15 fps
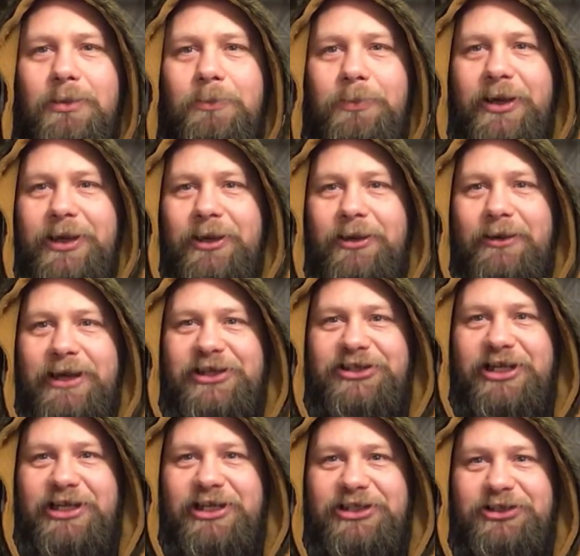But here he
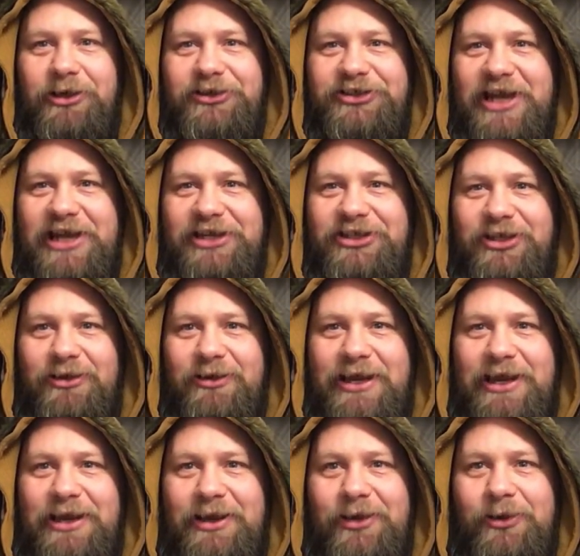sees Jarn Saxa
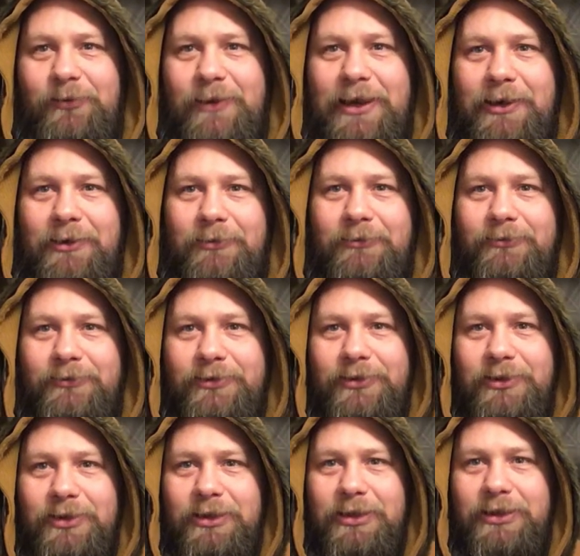laying on the ground,
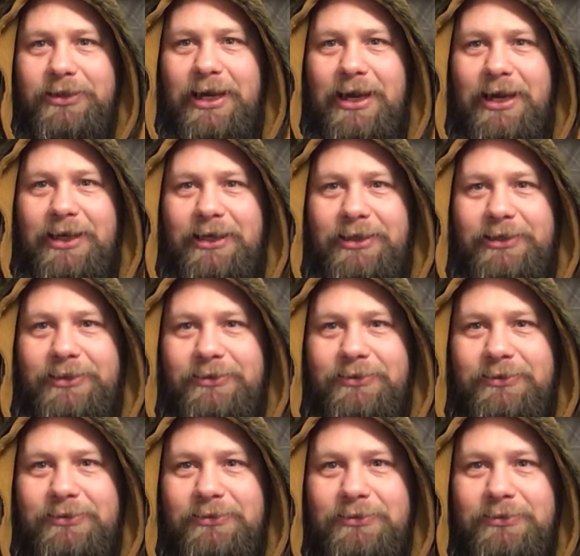
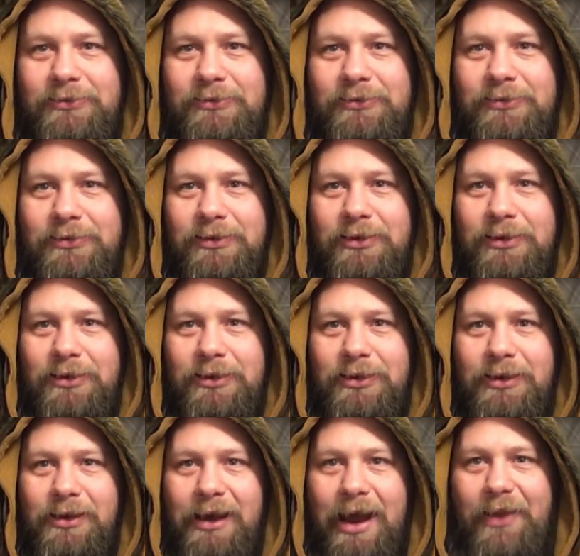dying.
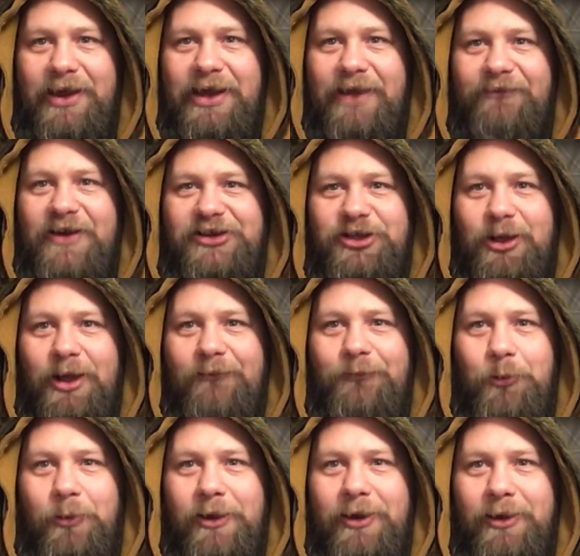And they confess their love for
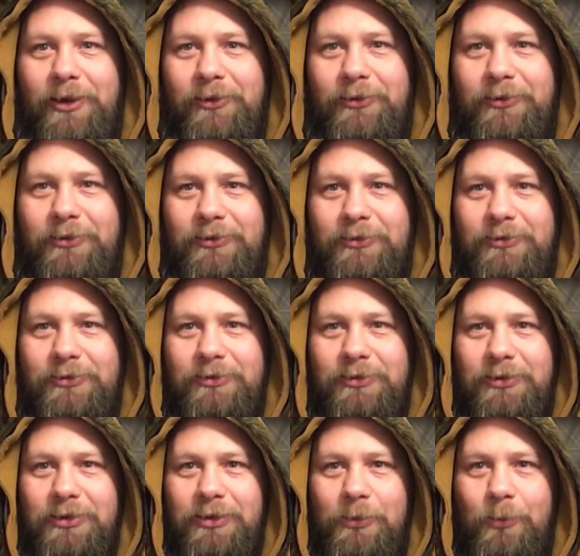one another,
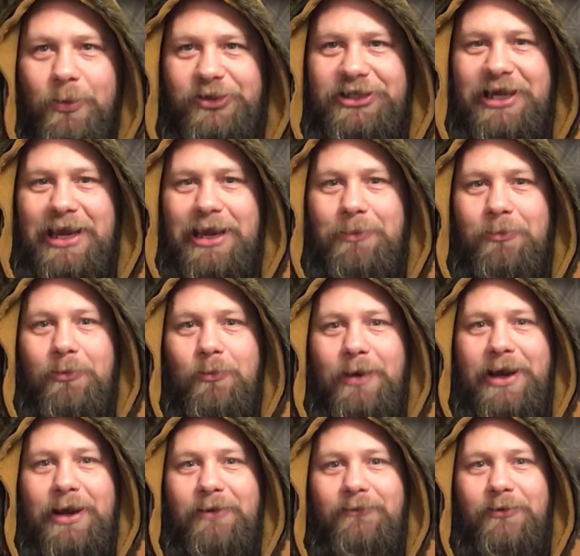which came
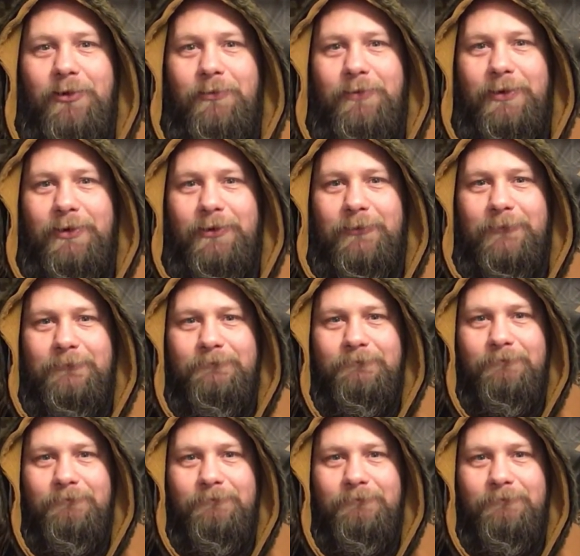right out of nowhere.